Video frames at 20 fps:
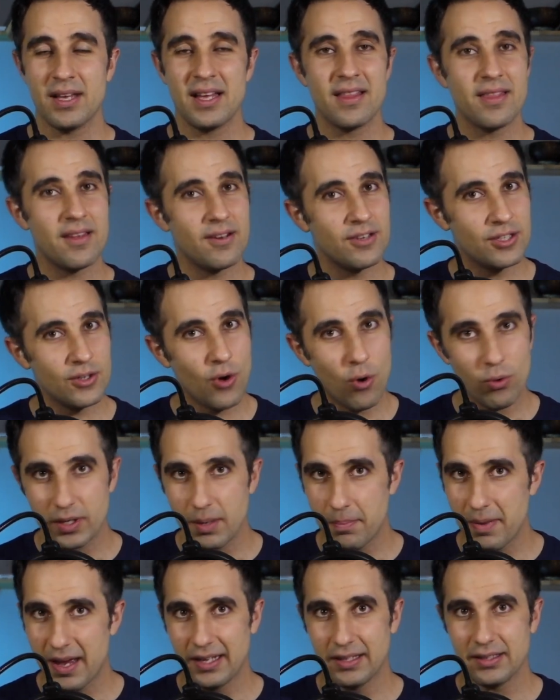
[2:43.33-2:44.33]
There's no
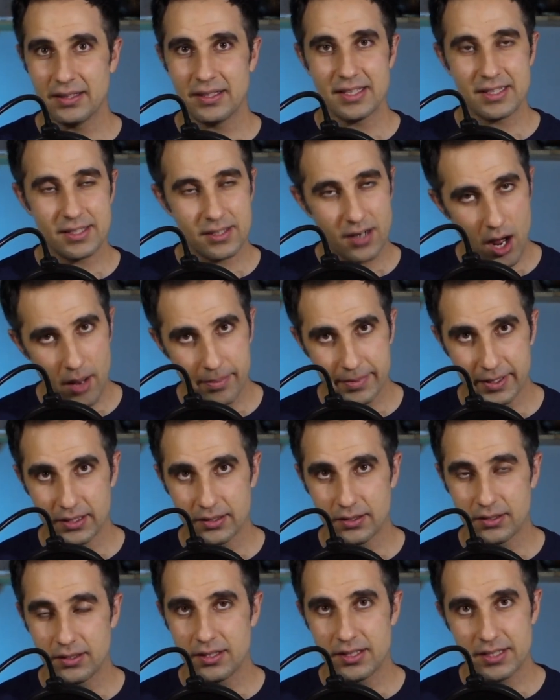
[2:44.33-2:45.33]
debate. Stop it.
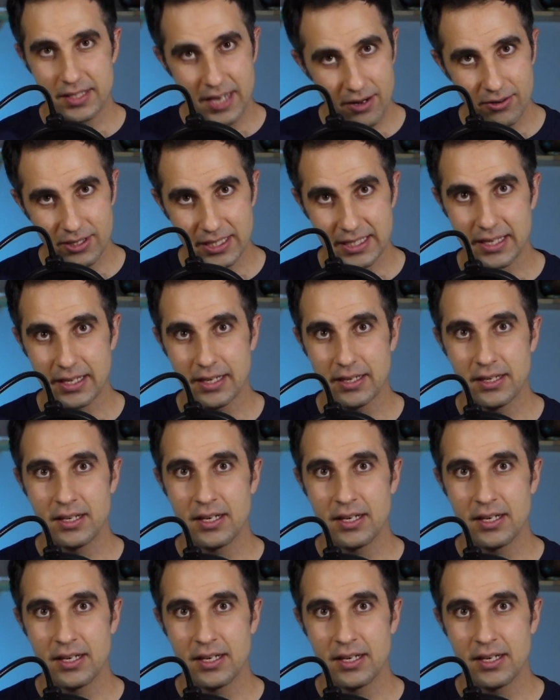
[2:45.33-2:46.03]
Seriously.